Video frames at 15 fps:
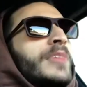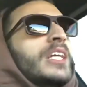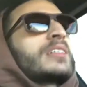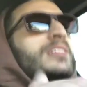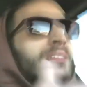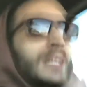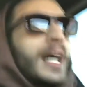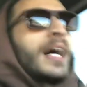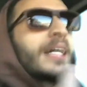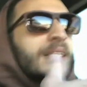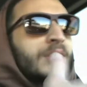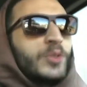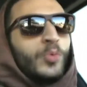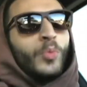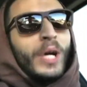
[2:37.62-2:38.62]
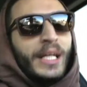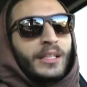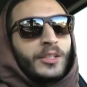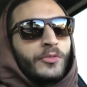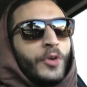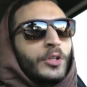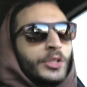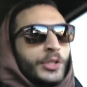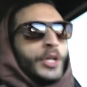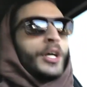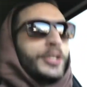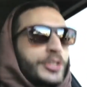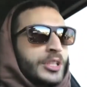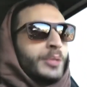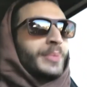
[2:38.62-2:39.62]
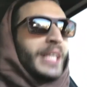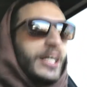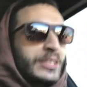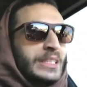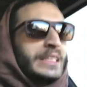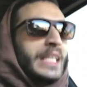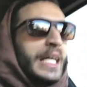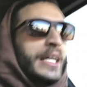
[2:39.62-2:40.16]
size and weight of all the cars coming out today